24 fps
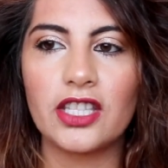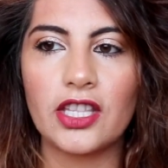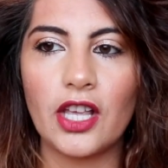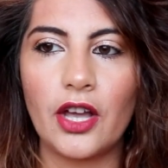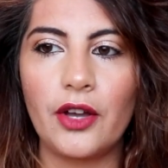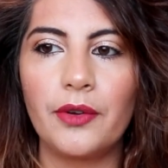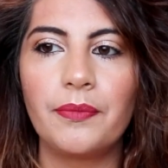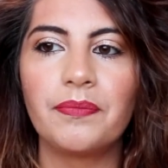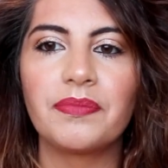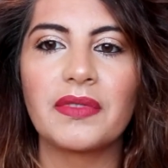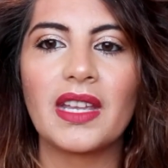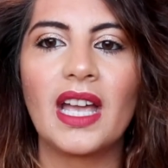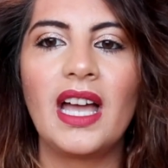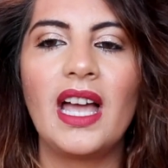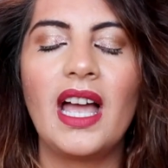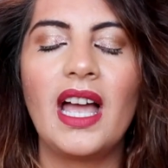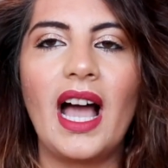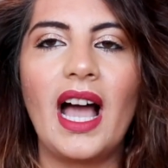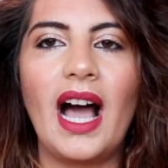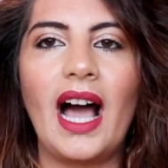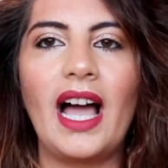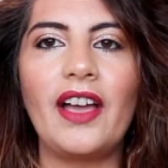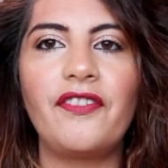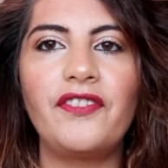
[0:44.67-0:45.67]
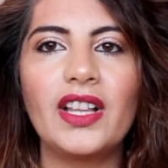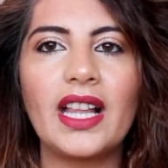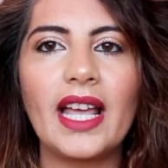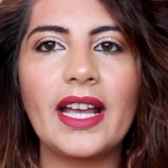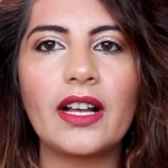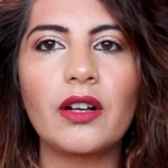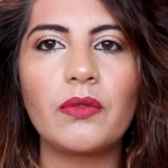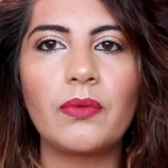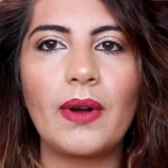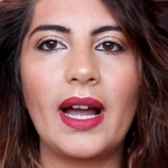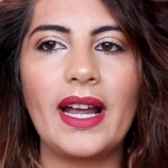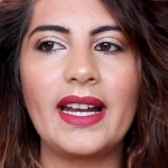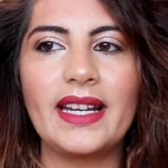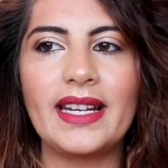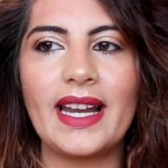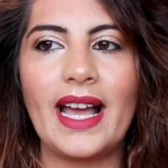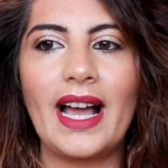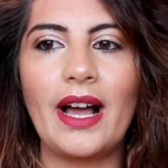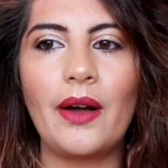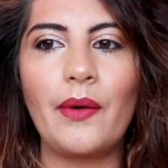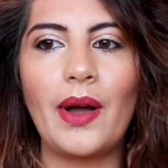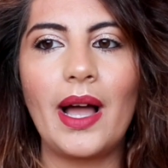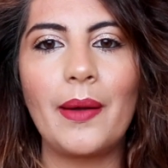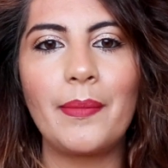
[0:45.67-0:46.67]
So I feel like right
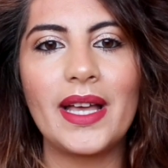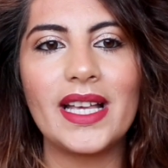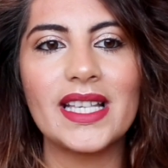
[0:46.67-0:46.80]
now I'm